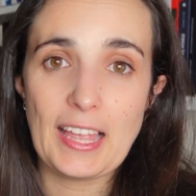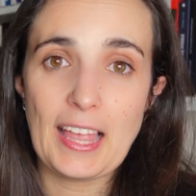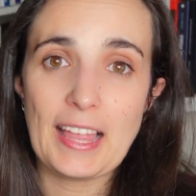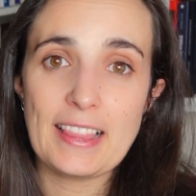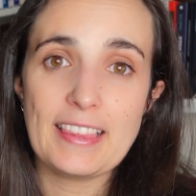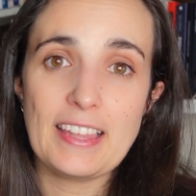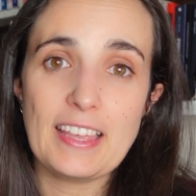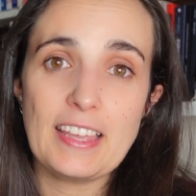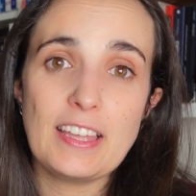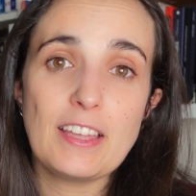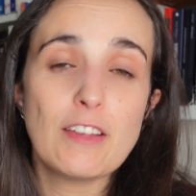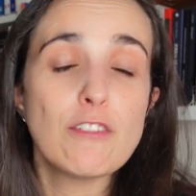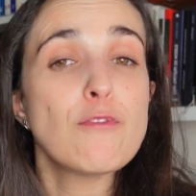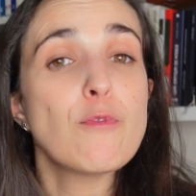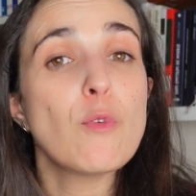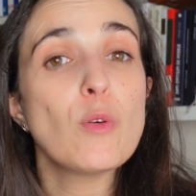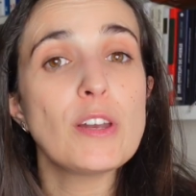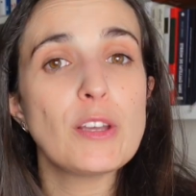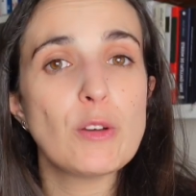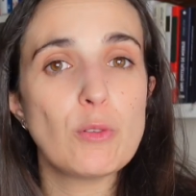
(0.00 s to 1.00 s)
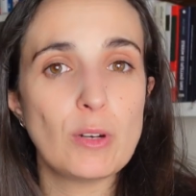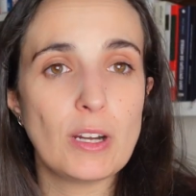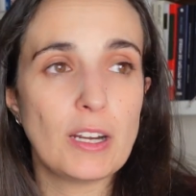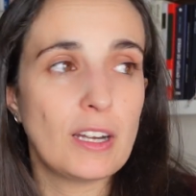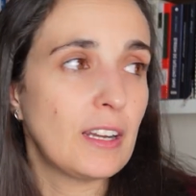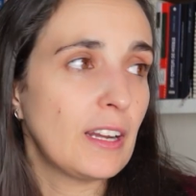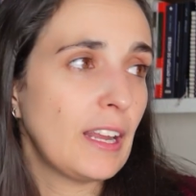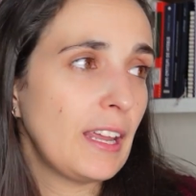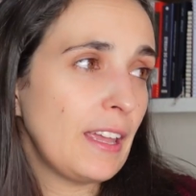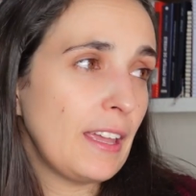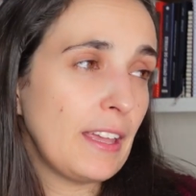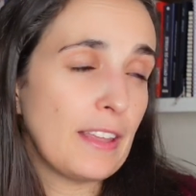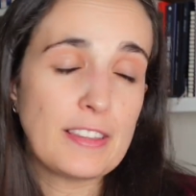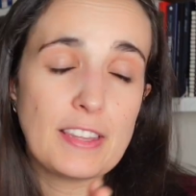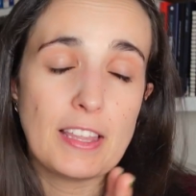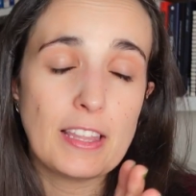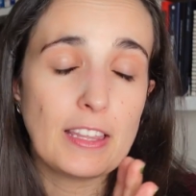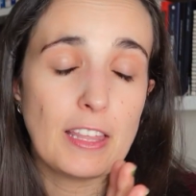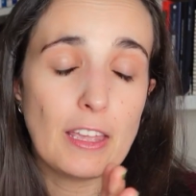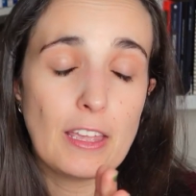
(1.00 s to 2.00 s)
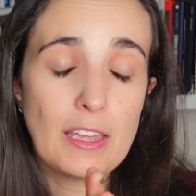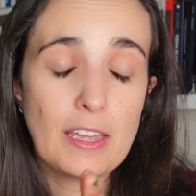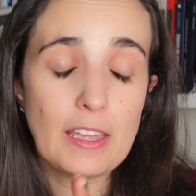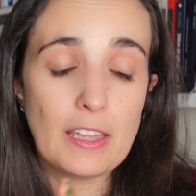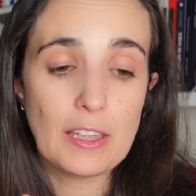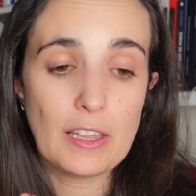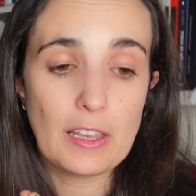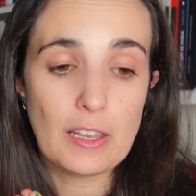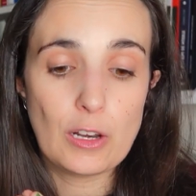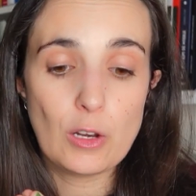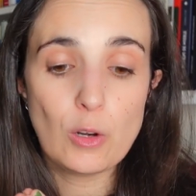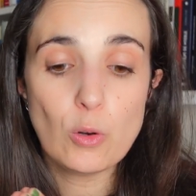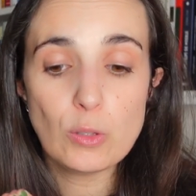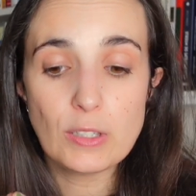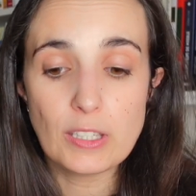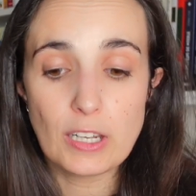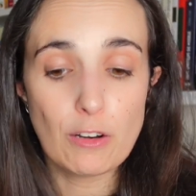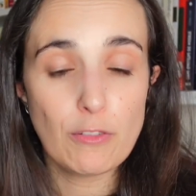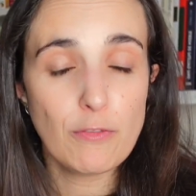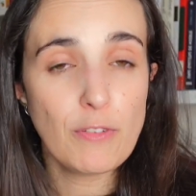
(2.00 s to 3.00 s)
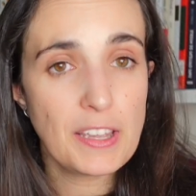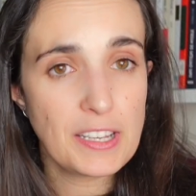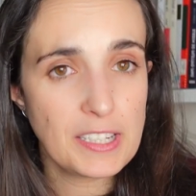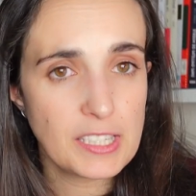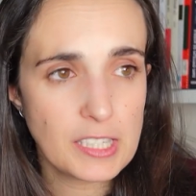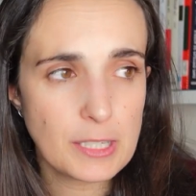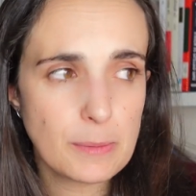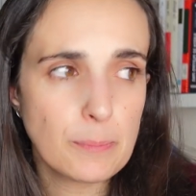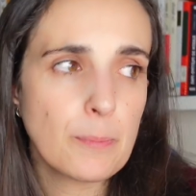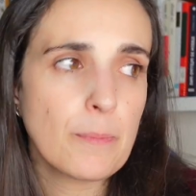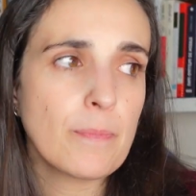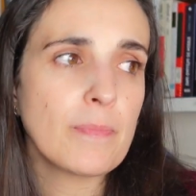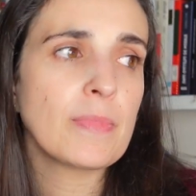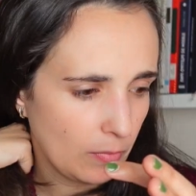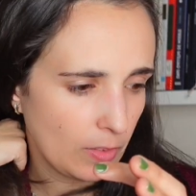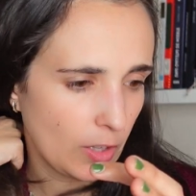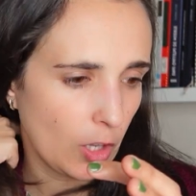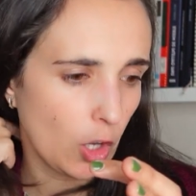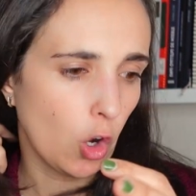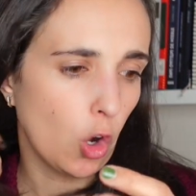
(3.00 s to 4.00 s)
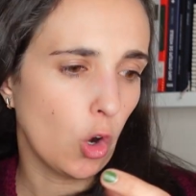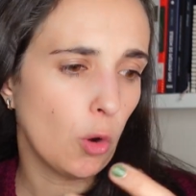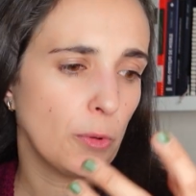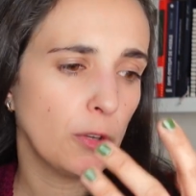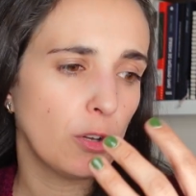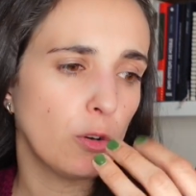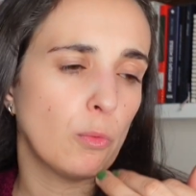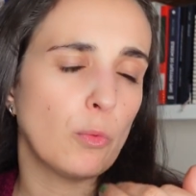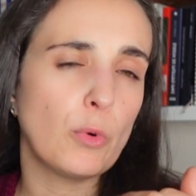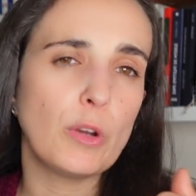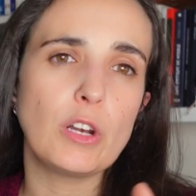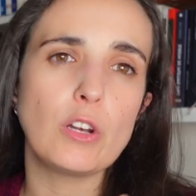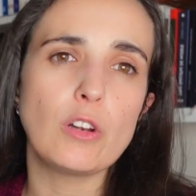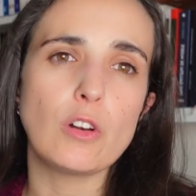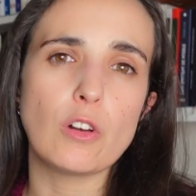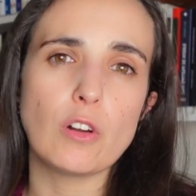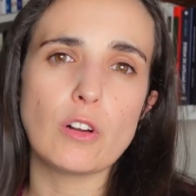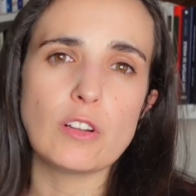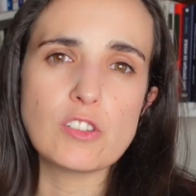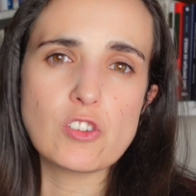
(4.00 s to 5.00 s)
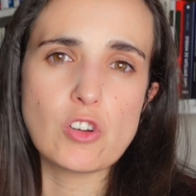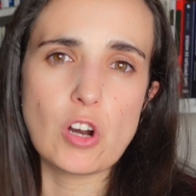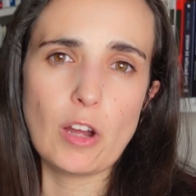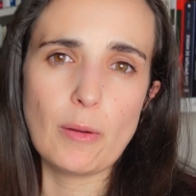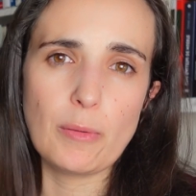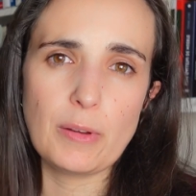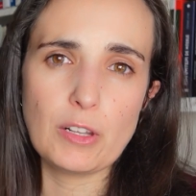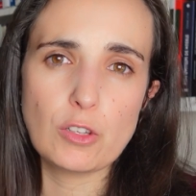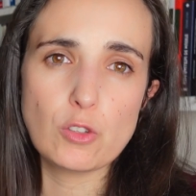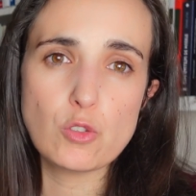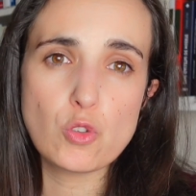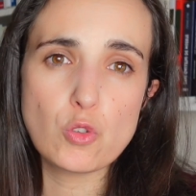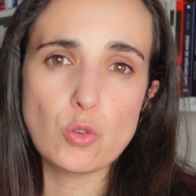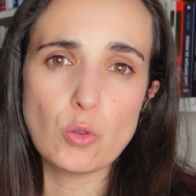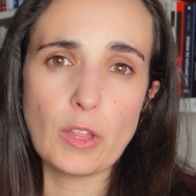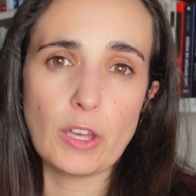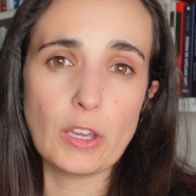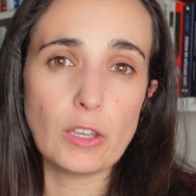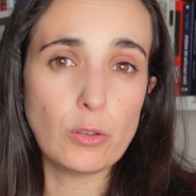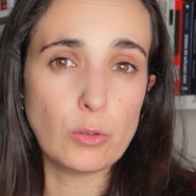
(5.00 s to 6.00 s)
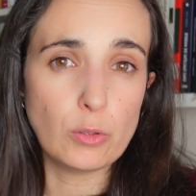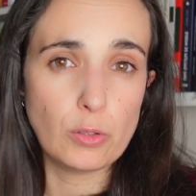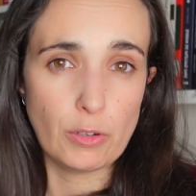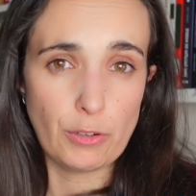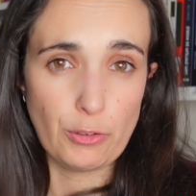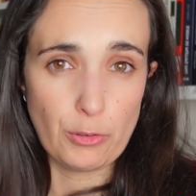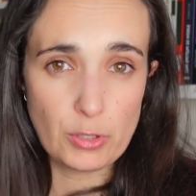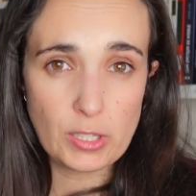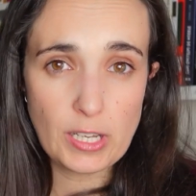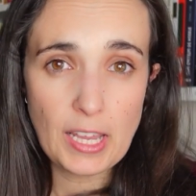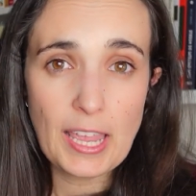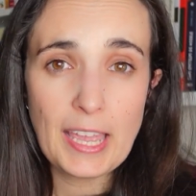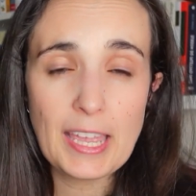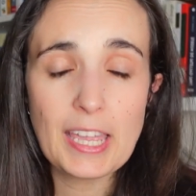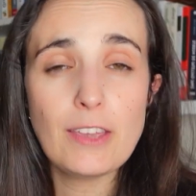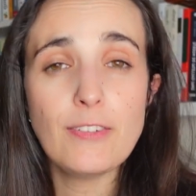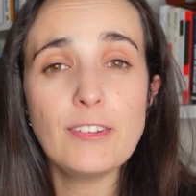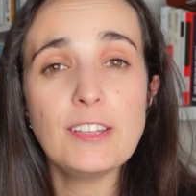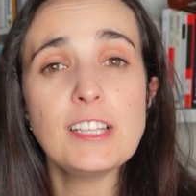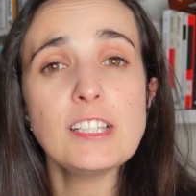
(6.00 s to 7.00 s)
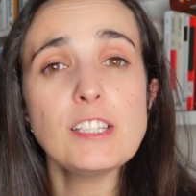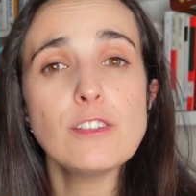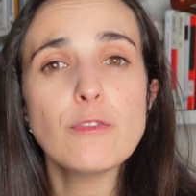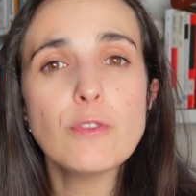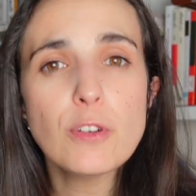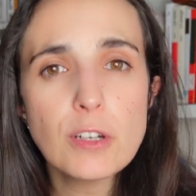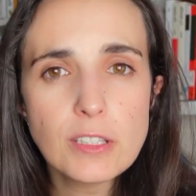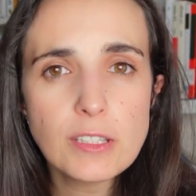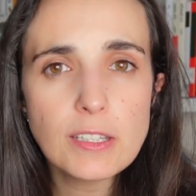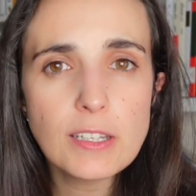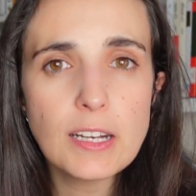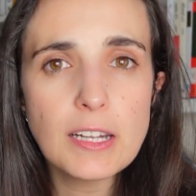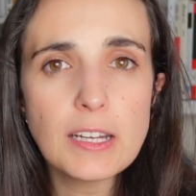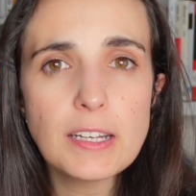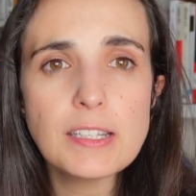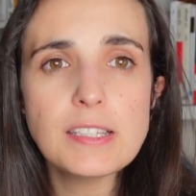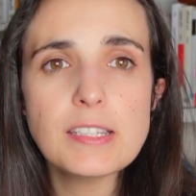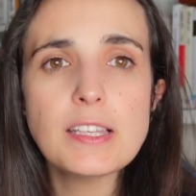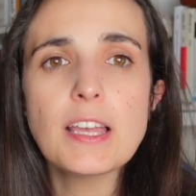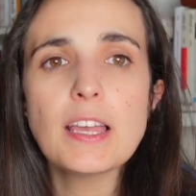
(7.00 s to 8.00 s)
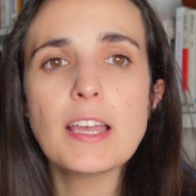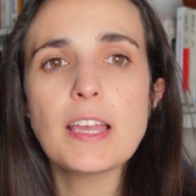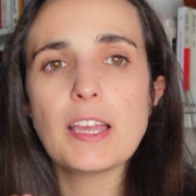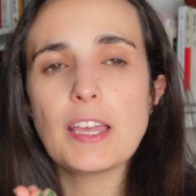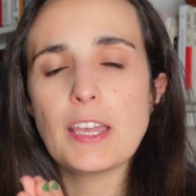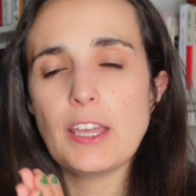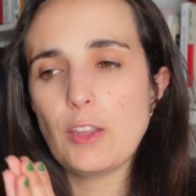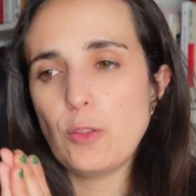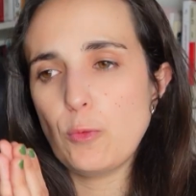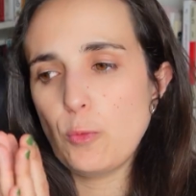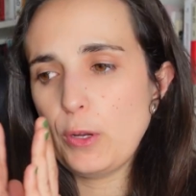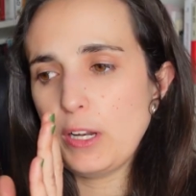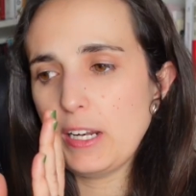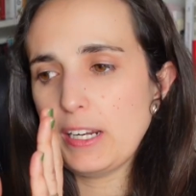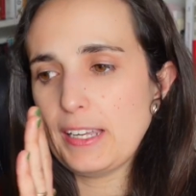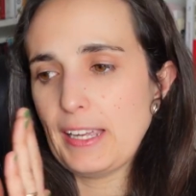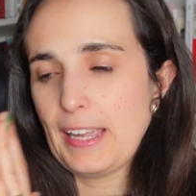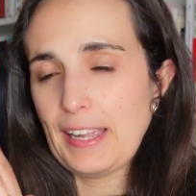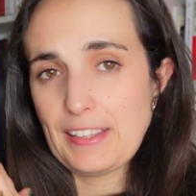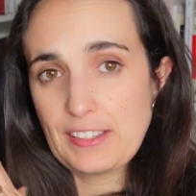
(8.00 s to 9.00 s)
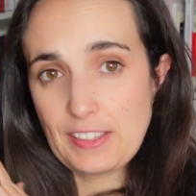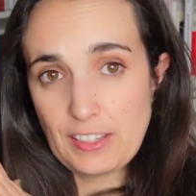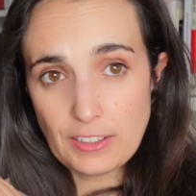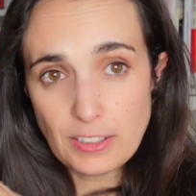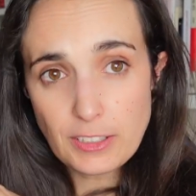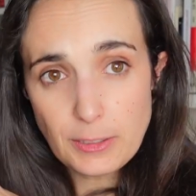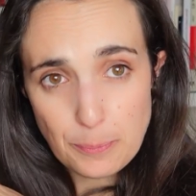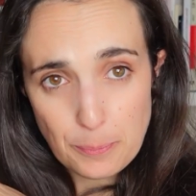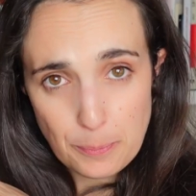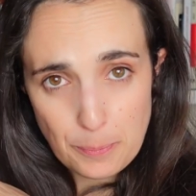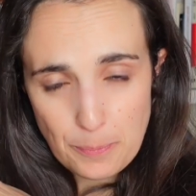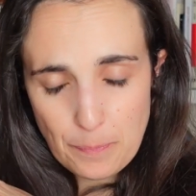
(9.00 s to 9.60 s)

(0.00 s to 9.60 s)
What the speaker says: the follicular, the luteal phase, the ovule will travel to the uterus. If it is fertilized, it will get there.